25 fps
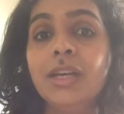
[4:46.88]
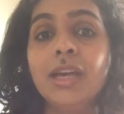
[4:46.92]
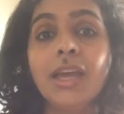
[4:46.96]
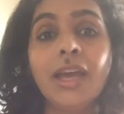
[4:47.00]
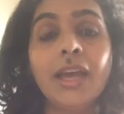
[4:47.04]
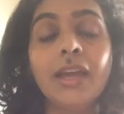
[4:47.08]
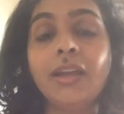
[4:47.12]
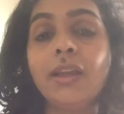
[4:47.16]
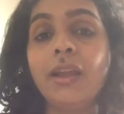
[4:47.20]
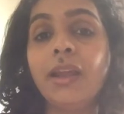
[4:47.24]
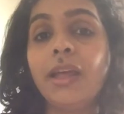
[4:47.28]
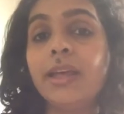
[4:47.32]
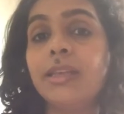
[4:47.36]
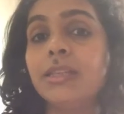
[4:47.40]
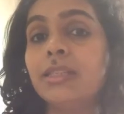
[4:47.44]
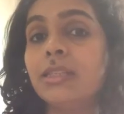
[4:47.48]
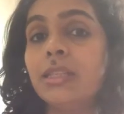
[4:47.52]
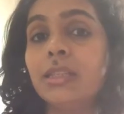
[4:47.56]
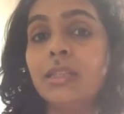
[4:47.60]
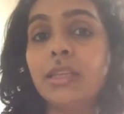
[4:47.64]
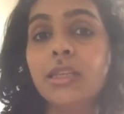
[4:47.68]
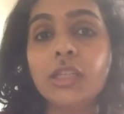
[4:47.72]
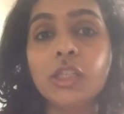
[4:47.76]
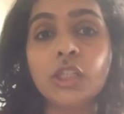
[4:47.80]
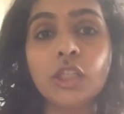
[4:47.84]
analyzing
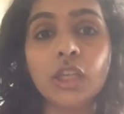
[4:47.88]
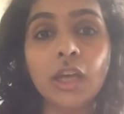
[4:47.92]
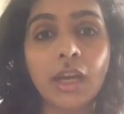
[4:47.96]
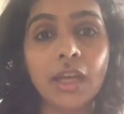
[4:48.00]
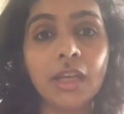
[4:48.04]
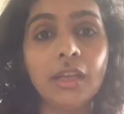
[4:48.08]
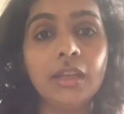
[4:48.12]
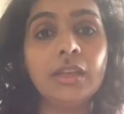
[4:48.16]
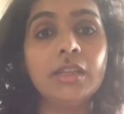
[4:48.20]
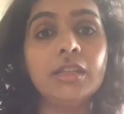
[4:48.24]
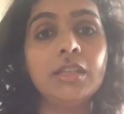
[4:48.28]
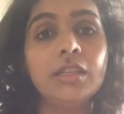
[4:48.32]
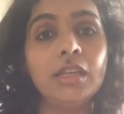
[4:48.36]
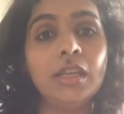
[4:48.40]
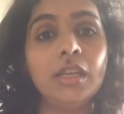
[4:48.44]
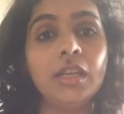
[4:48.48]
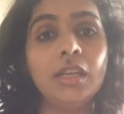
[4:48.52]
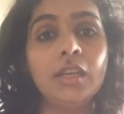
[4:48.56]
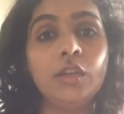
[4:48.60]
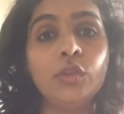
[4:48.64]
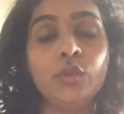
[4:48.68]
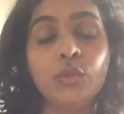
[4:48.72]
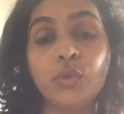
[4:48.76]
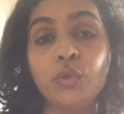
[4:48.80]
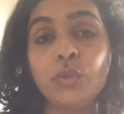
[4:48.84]
the entire
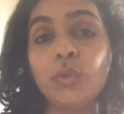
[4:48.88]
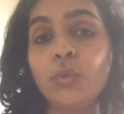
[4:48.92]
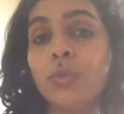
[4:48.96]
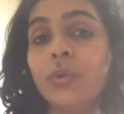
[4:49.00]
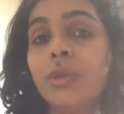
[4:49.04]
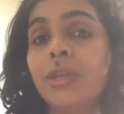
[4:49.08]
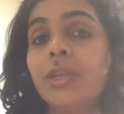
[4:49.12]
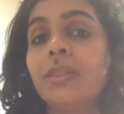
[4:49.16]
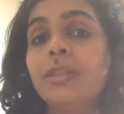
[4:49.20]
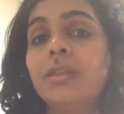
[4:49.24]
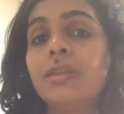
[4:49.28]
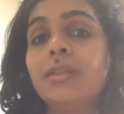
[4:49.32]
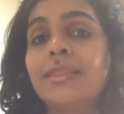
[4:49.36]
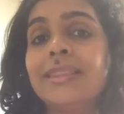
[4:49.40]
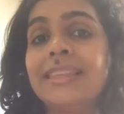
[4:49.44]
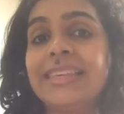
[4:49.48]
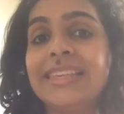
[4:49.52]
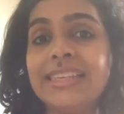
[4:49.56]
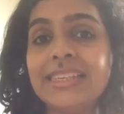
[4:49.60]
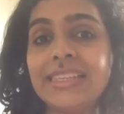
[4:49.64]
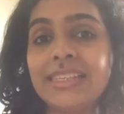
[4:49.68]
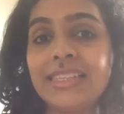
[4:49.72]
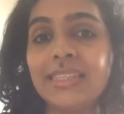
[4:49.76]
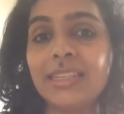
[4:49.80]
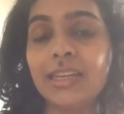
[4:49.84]
day, storing the
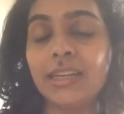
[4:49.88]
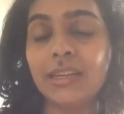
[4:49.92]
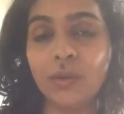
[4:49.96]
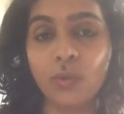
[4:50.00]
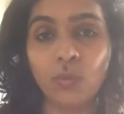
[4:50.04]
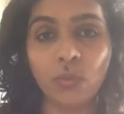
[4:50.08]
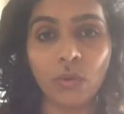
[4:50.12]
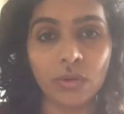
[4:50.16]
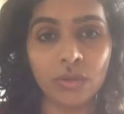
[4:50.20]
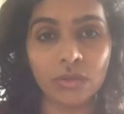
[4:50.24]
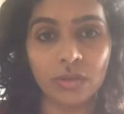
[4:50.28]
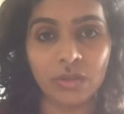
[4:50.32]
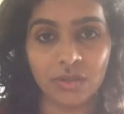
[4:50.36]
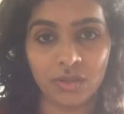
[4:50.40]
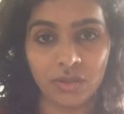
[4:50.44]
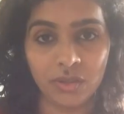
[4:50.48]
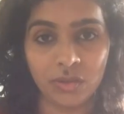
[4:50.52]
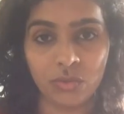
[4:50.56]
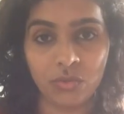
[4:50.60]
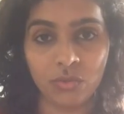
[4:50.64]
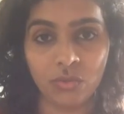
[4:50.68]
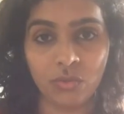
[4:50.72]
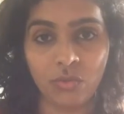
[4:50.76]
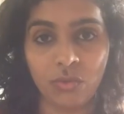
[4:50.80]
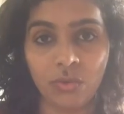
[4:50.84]
things that it wants to
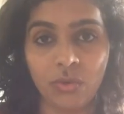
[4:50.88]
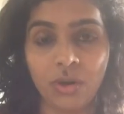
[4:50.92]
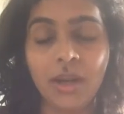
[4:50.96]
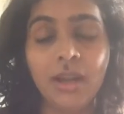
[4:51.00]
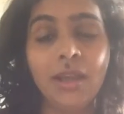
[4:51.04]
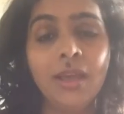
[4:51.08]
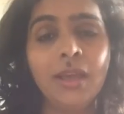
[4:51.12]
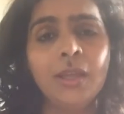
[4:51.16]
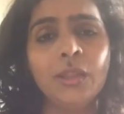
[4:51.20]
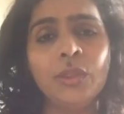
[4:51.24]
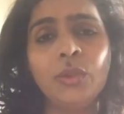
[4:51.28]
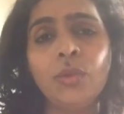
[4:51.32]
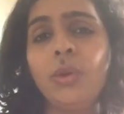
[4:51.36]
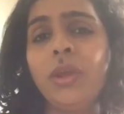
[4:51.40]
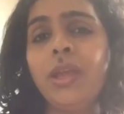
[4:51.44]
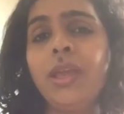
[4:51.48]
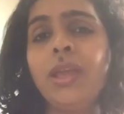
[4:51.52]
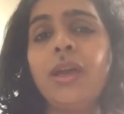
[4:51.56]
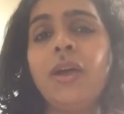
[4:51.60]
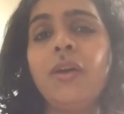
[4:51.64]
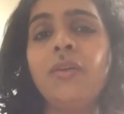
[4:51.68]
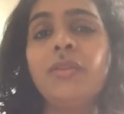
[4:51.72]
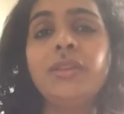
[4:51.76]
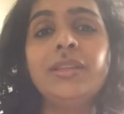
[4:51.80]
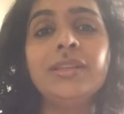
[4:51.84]
store, throwing
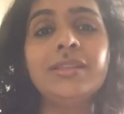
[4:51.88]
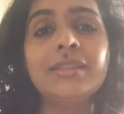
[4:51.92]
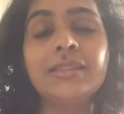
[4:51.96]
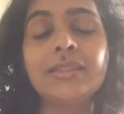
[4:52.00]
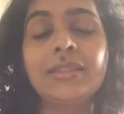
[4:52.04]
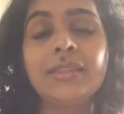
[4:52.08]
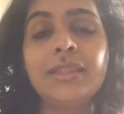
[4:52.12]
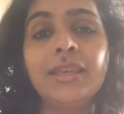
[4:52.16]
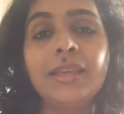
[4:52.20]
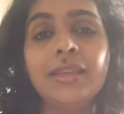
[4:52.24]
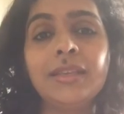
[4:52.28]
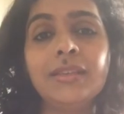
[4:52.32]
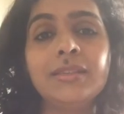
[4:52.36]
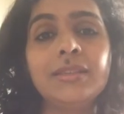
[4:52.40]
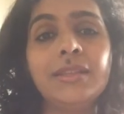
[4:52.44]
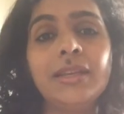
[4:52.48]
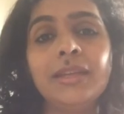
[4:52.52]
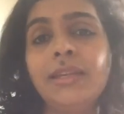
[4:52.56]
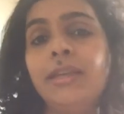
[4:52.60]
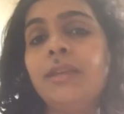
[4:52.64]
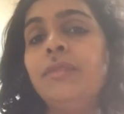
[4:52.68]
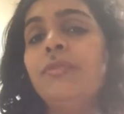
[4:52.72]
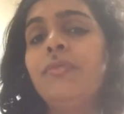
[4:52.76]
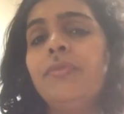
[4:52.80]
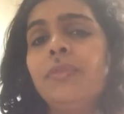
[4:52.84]
out the things that
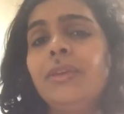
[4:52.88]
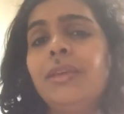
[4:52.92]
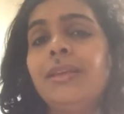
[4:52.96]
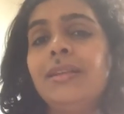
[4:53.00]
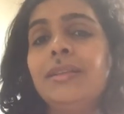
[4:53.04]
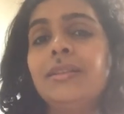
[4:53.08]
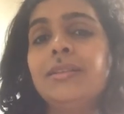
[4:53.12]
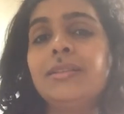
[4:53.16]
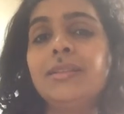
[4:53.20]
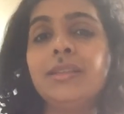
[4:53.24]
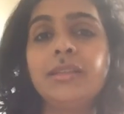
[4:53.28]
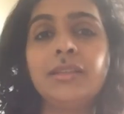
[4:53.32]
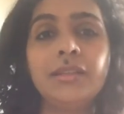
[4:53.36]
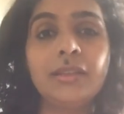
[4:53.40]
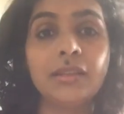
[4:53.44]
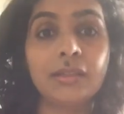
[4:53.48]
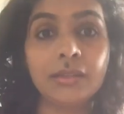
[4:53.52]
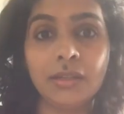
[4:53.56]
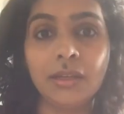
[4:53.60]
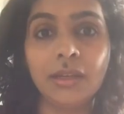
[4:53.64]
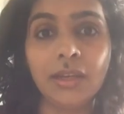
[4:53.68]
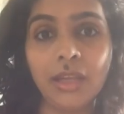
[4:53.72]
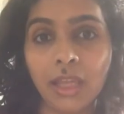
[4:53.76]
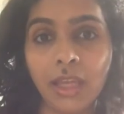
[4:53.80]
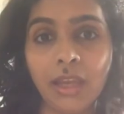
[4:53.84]
it feels it
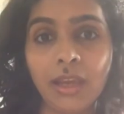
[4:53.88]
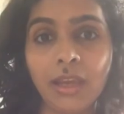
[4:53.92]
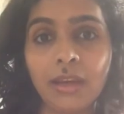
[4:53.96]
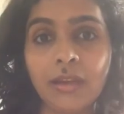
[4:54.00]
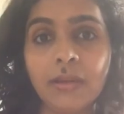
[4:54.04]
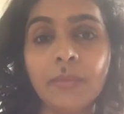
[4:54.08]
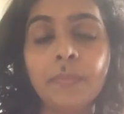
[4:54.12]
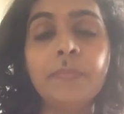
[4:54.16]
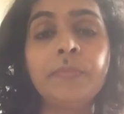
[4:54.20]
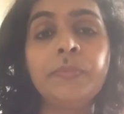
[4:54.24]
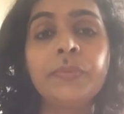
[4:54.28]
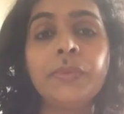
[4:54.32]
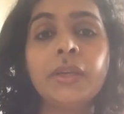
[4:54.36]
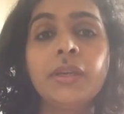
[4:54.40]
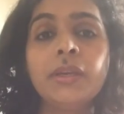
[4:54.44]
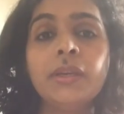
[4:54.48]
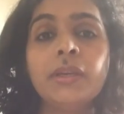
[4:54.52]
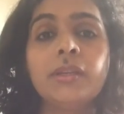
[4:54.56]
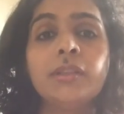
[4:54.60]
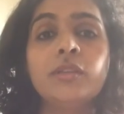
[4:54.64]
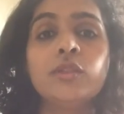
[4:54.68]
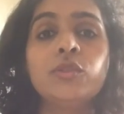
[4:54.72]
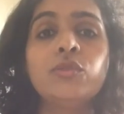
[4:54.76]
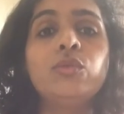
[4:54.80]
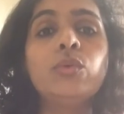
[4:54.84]
doesn't need.
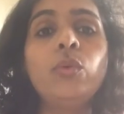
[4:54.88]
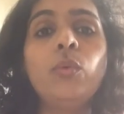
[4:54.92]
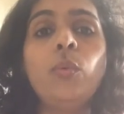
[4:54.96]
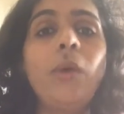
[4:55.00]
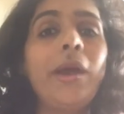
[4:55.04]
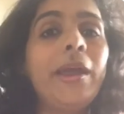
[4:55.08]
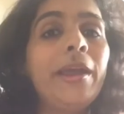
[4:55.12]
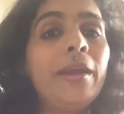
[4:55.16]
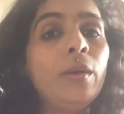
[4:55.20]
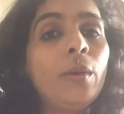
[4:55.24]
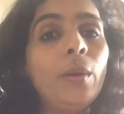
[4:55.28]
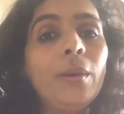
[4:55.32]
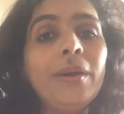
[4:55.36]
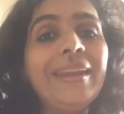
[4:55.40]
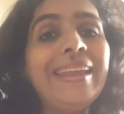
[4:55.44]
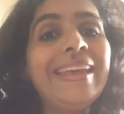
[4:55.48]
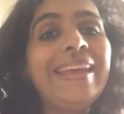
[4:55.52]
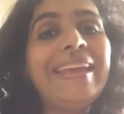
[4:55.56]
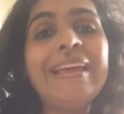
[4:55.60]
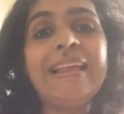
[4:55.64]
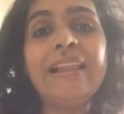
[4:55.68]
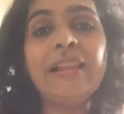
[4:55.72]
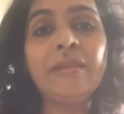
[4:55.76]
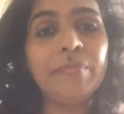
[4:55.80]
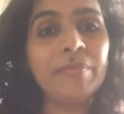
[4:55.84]
So why not
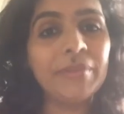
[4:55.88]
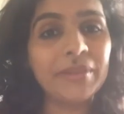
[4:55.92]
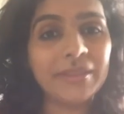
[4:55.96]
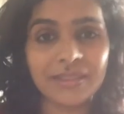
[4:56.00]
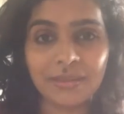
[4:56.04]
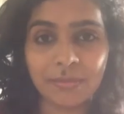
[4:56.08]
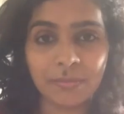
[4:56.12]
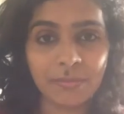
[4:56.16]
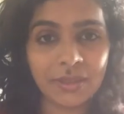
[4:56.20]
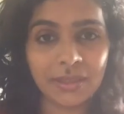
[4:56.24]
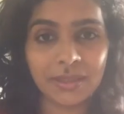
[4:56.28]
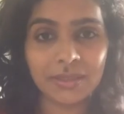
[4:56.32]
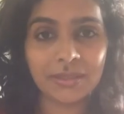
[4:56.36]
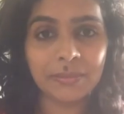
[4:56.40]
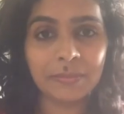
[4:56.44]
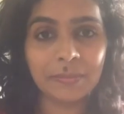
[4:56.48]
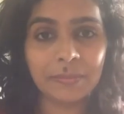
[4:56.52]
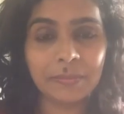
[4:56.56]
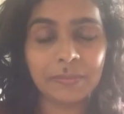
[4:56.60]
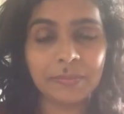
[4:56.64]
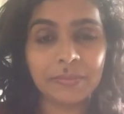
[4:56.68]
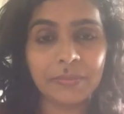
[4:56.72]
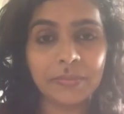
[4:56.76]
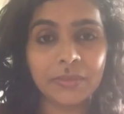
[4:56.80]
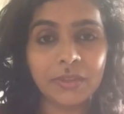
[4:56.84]
help it a bit?
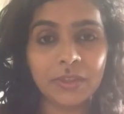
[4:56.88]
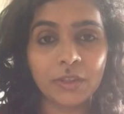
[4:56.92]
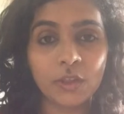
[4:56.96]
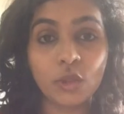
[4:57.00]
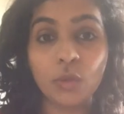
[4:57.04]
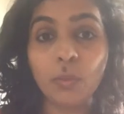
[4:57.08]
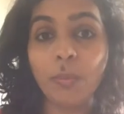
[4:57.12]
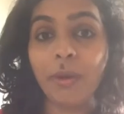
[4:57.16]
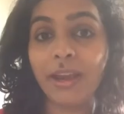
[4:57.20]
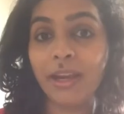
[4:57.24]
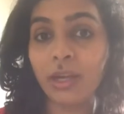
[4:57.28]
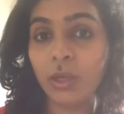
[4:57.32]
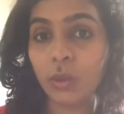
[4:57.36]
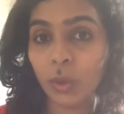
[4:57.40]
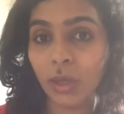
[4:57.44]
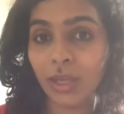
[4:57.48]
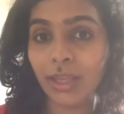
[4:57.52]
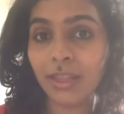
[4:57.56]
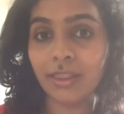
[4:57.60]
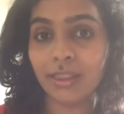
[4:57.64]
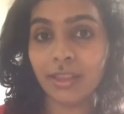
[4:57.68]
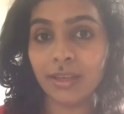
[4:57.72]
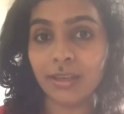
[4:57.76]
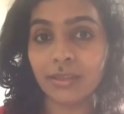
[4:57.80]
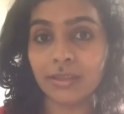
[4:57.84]
So by
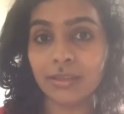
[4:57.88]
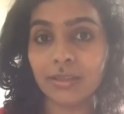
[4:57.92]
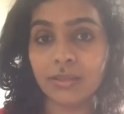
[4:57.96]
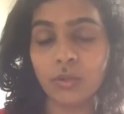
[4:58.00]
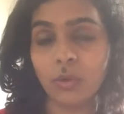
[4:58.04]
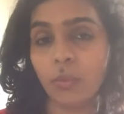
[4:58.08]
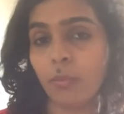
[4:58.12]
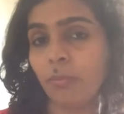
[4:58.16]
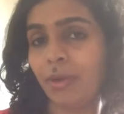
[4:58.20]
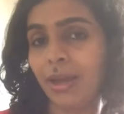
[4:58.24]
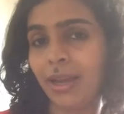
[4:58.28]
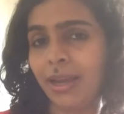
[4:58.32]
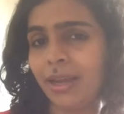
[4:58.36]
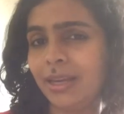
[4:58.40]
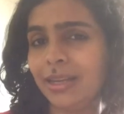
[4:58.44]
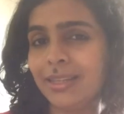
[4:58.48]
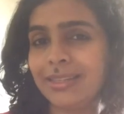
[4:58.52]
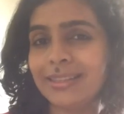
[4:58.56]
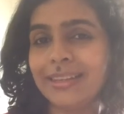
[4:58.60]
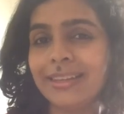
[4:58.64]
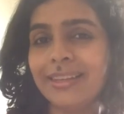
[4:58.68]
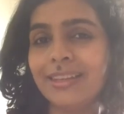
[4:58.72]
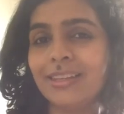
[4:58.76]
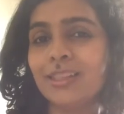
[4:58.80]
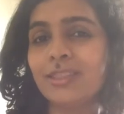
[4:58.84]
doing this, your mind is
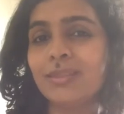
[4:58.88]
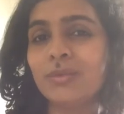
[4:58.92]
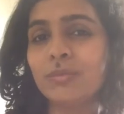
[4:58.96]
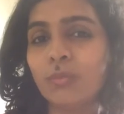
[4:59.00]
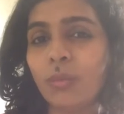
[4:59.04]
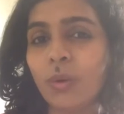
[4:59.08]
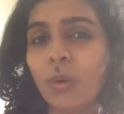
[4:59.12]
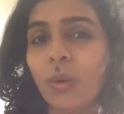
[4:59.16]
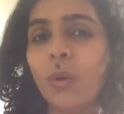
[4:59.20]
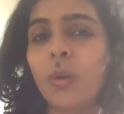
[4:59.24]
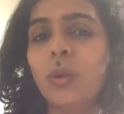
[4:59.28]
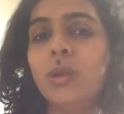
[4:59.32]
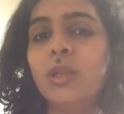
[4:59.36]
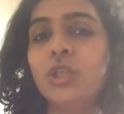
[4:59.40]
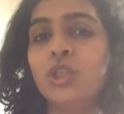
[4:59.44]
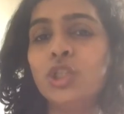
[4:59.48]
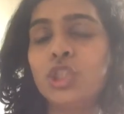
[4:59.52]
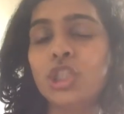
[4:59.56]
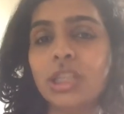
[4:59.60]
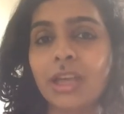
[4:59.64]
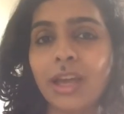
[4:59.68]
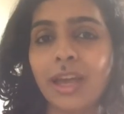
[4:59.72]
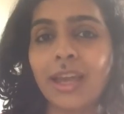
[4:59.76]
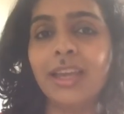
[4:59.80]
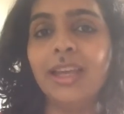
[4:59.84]
like a small
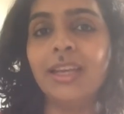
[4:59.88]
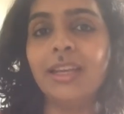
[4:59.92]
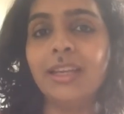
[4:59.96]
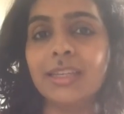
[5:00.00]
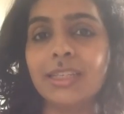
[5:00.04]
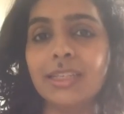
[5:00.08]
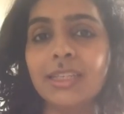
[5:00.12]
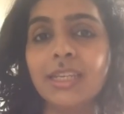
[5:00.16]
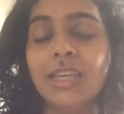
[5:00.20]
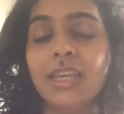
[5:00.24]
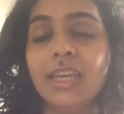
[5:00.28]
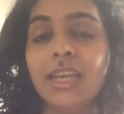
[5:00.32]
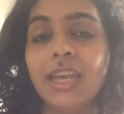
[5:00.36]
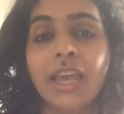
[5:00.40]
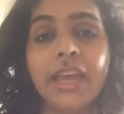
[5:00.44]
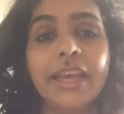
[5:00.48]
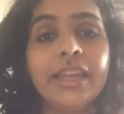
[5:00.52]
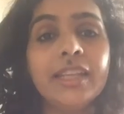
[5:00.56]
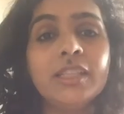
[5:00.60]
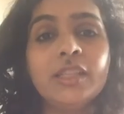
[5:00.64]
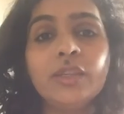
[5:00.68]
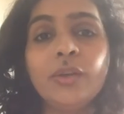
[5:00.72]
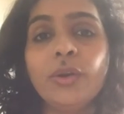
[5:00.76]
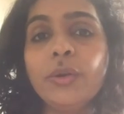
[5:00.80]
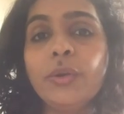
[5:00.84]
child.
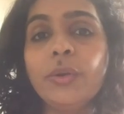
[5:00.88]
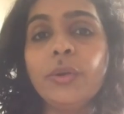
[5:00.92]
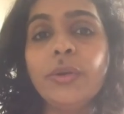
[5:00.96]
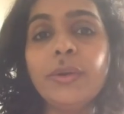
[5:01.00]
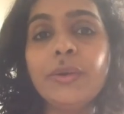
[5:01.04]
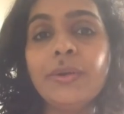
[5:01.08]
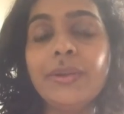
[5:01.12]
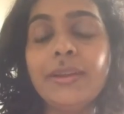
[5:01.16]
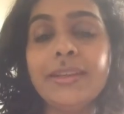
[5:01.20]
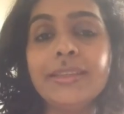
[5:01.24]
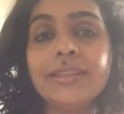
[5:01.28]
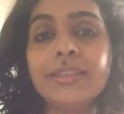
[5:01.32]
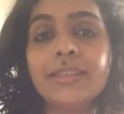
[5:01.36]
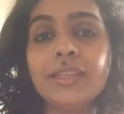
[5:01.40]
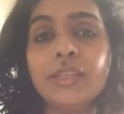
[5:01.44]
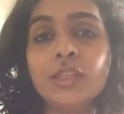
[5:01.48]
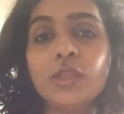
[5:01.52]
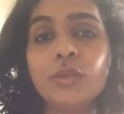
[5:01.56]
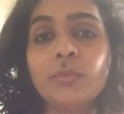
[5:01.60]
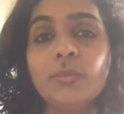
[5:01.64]
It's not going to listen to